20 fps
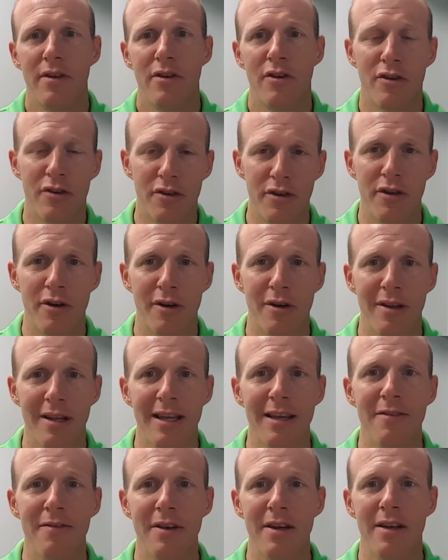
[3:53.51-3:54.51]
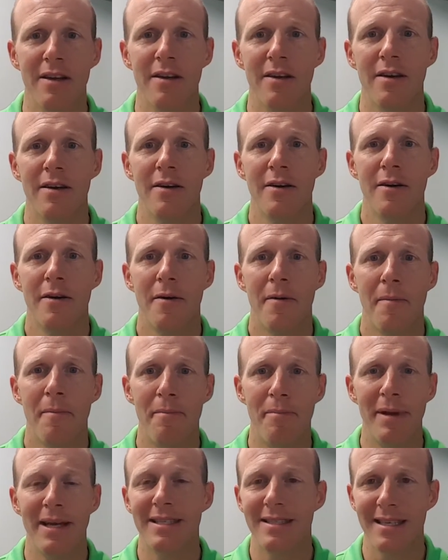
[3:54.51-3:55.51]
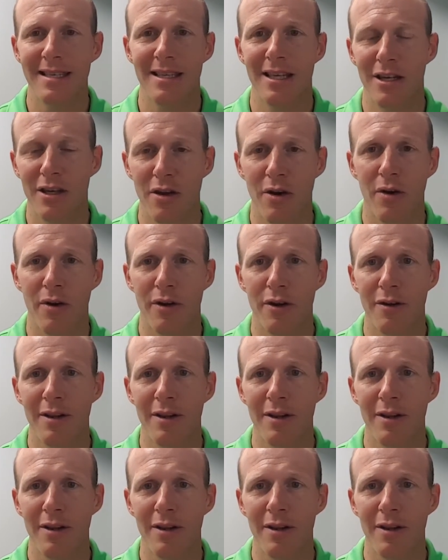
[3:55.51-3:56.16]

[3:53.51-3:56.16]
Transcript: You're leaving bits at the door.